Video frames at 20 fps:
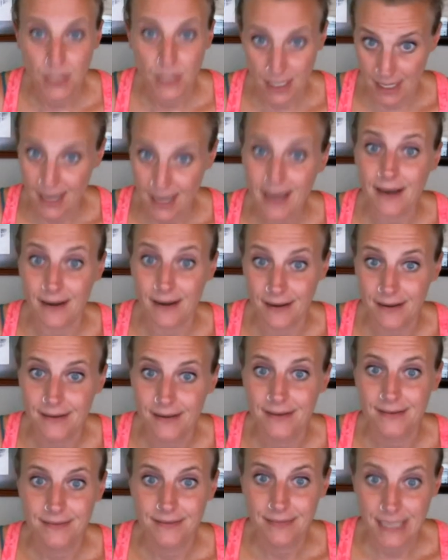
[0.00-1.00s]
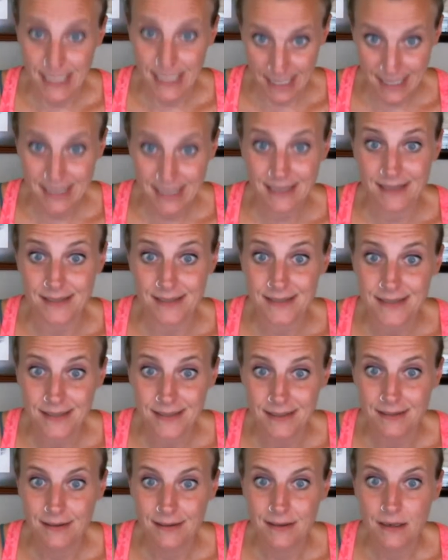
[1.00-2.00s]
Yeah, he is.
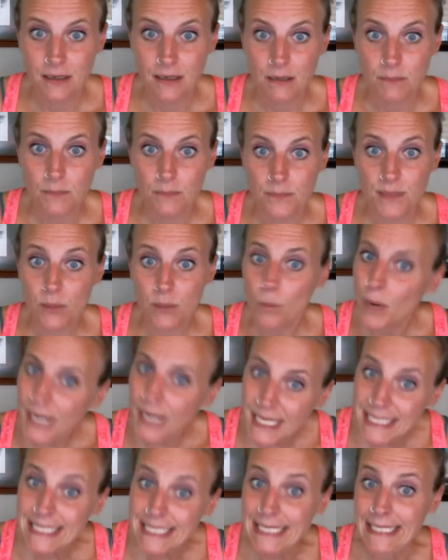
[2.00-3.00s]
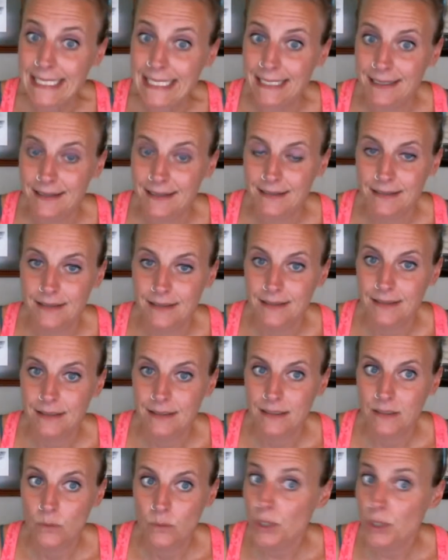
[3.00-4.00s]
Then what is he?
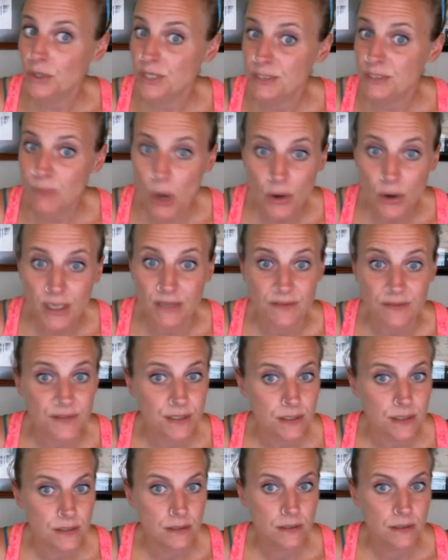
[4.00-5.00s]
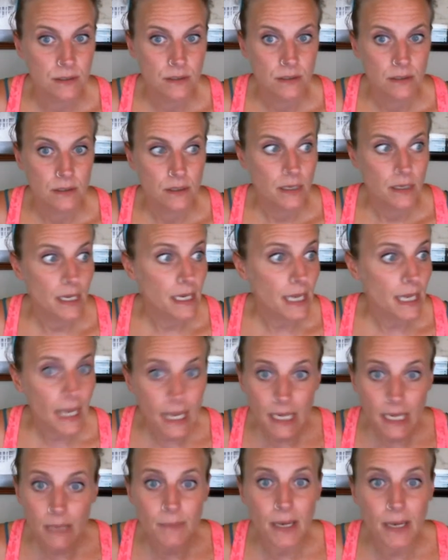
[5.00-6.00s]
What are his motives? And
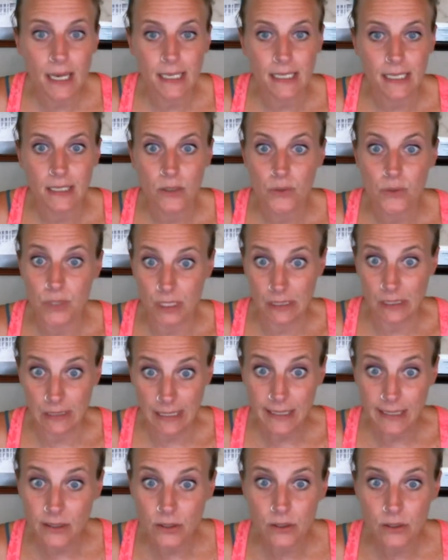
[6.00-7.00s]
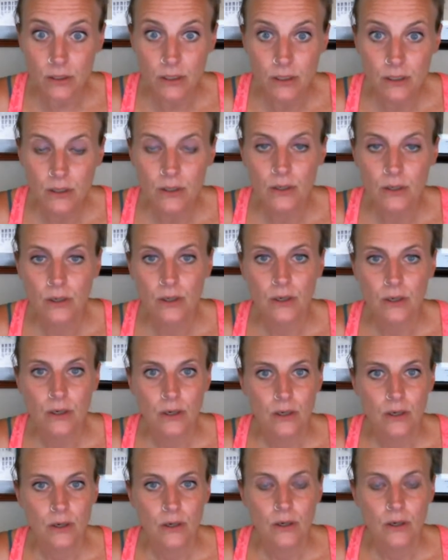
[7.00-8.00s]
anybody who's a leader
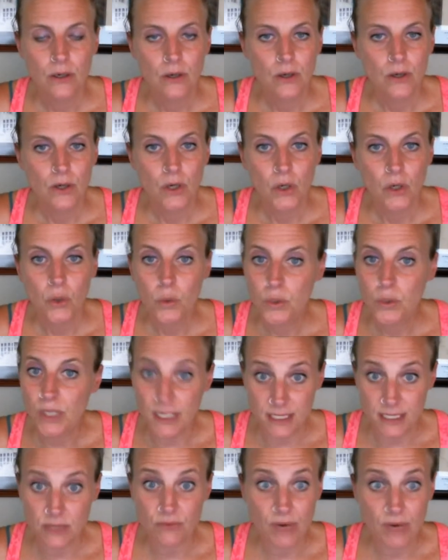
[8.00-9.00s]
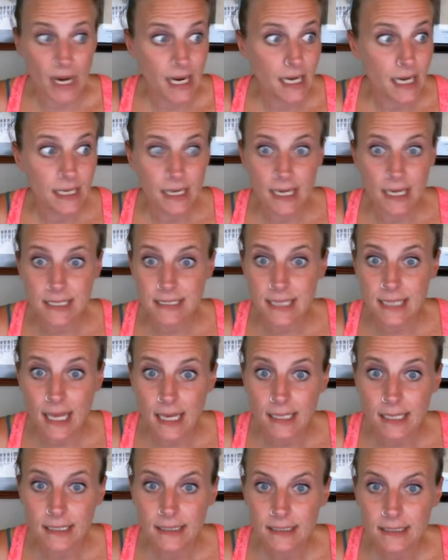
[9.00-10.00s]
who doesn't recognize
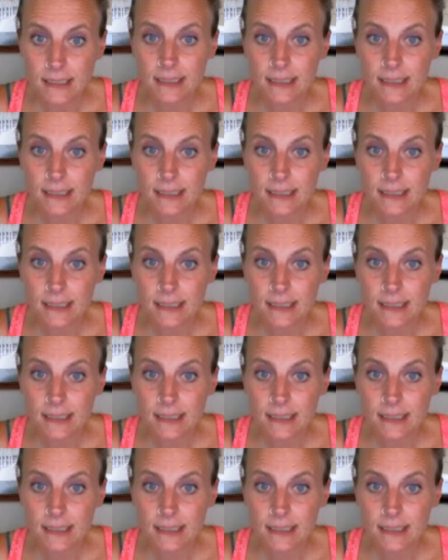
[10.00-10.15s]
that,